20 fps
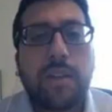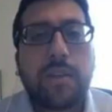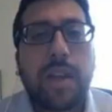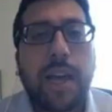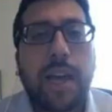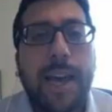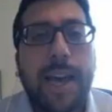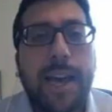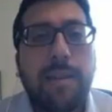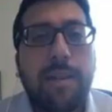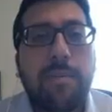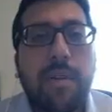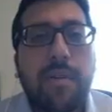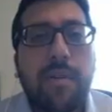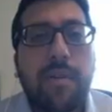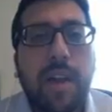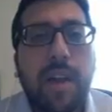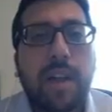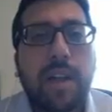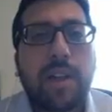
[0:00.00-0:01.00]
So chad
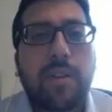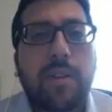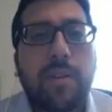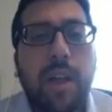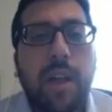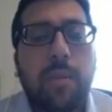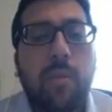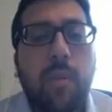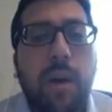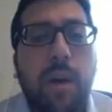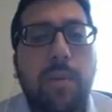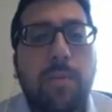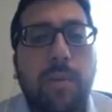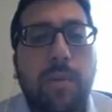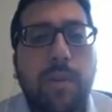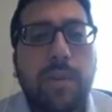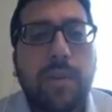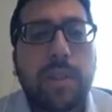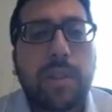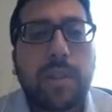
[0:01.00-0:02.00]
mevarech lekulam, one
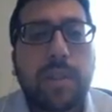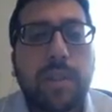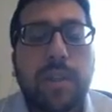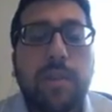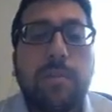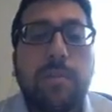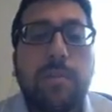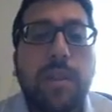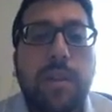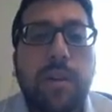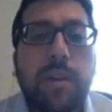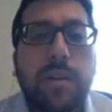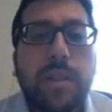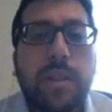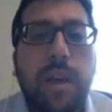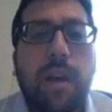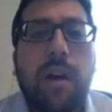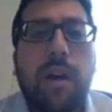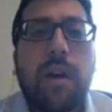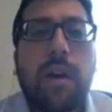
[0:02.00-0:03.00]
person can be
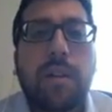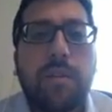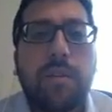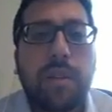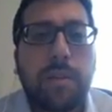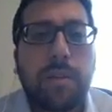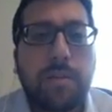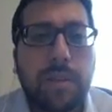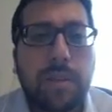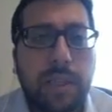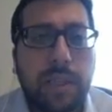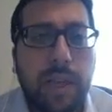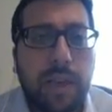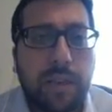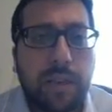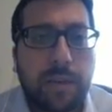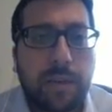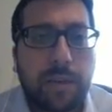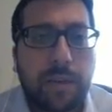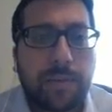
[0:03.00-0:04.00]
yote all of them
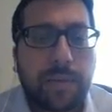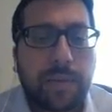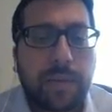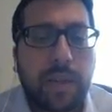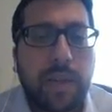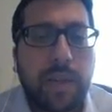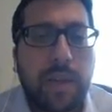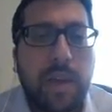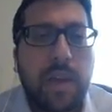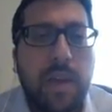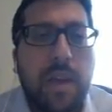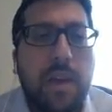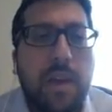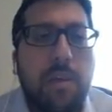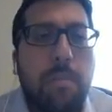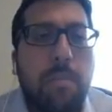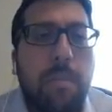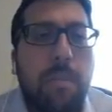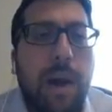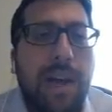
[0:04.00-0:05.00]
together.
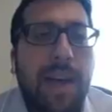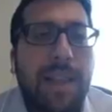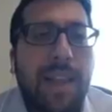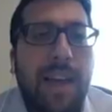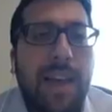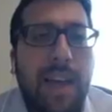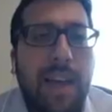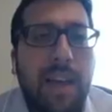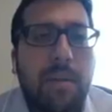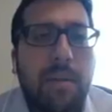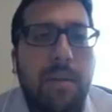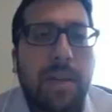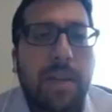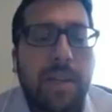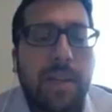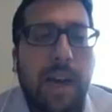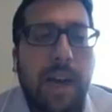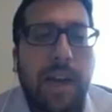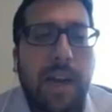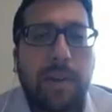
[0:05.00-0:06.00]
Ba lahem
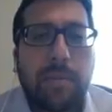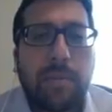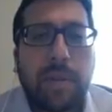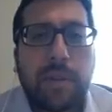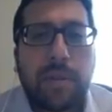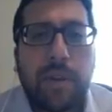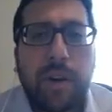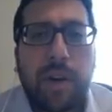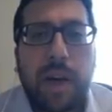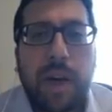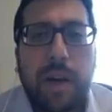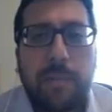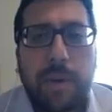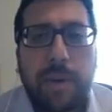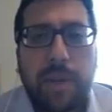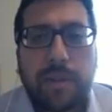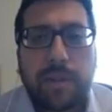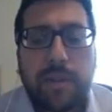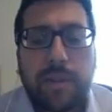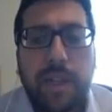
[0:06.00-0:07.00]
yain betoch
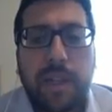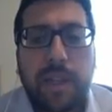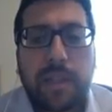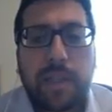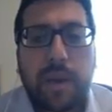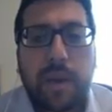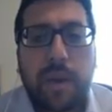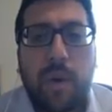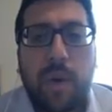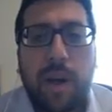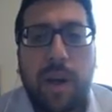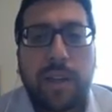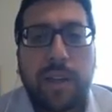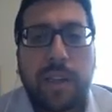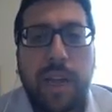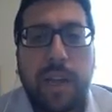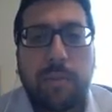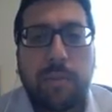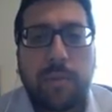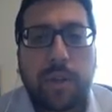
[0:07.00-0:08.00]
hamazon. Let's say wine
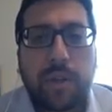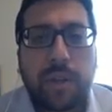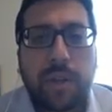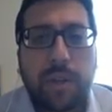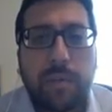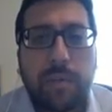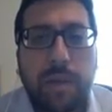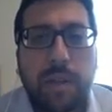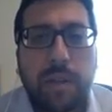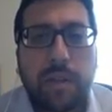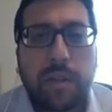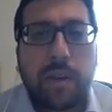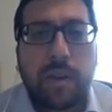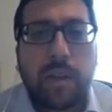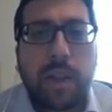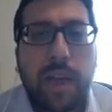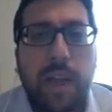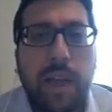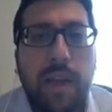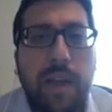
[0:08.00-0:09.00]
came during the meal.
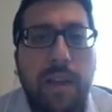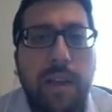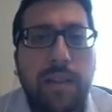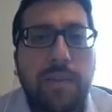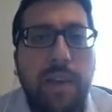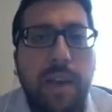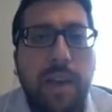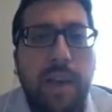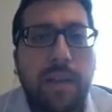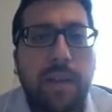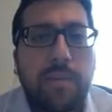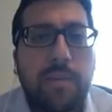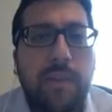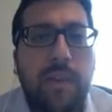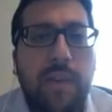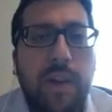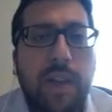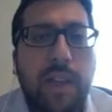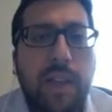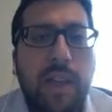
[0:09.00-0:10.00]
Kol echad ve'echad
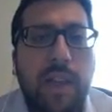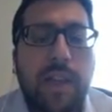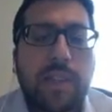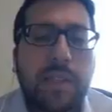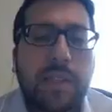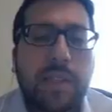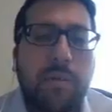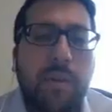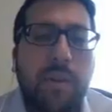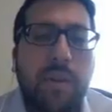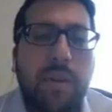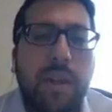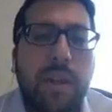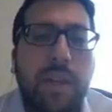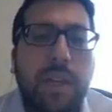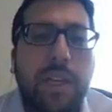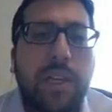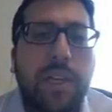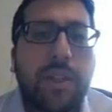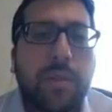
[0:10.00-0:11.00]
mevarech le'atzmo.
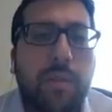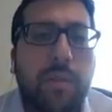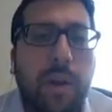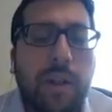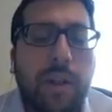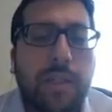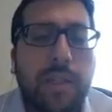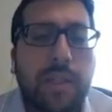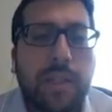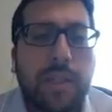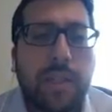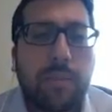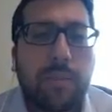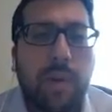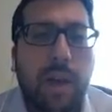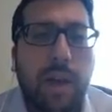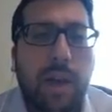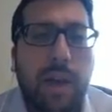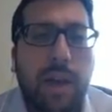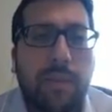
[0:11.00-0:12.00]
Each one says a
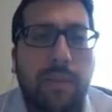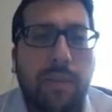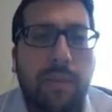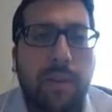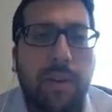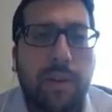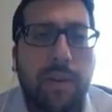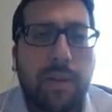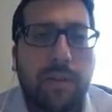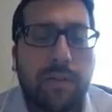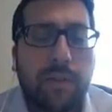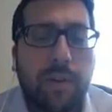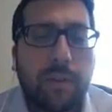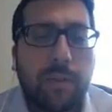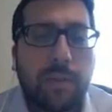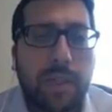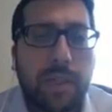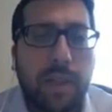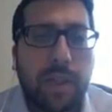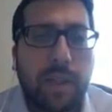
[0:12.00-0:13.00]
bracha for
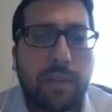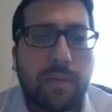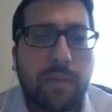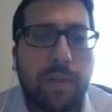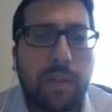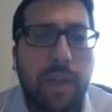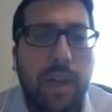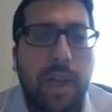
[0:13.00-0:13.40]
himself.